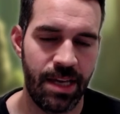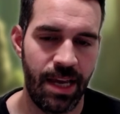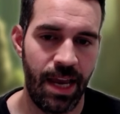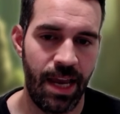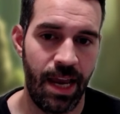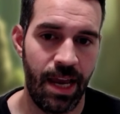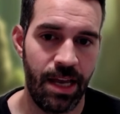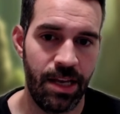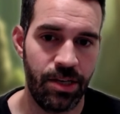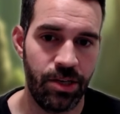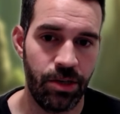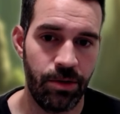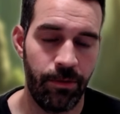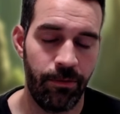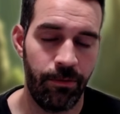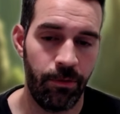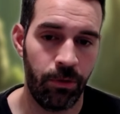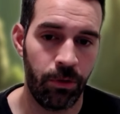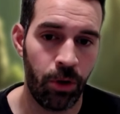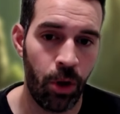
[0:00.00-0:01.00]
and
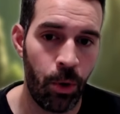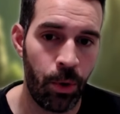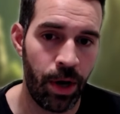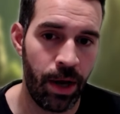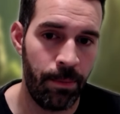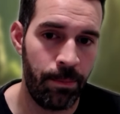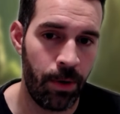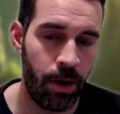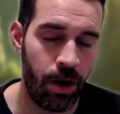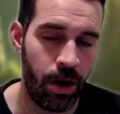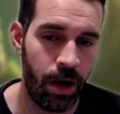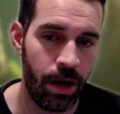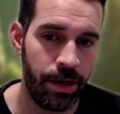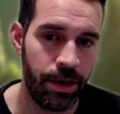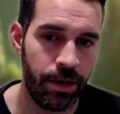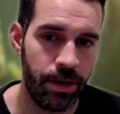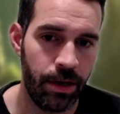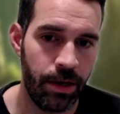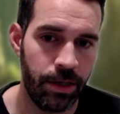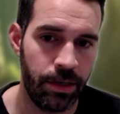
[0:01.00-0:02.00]
load up
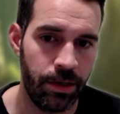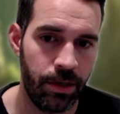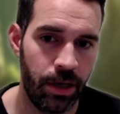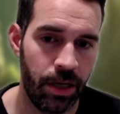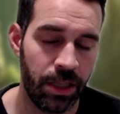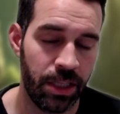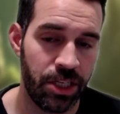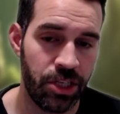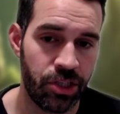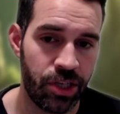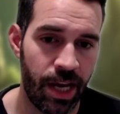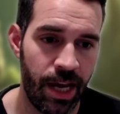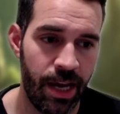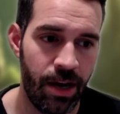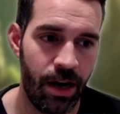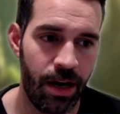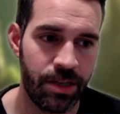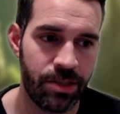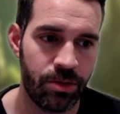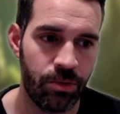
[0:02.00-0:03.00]
on Unleash
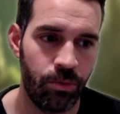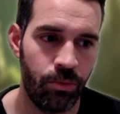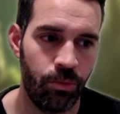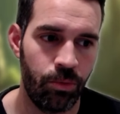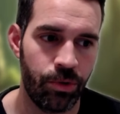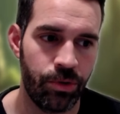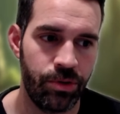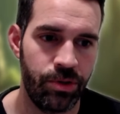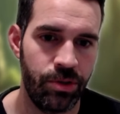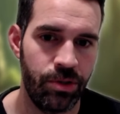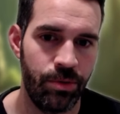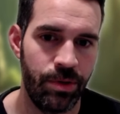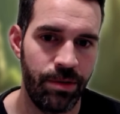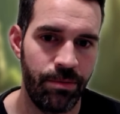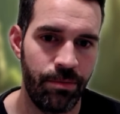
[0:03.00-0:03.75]
Chaos, we're doing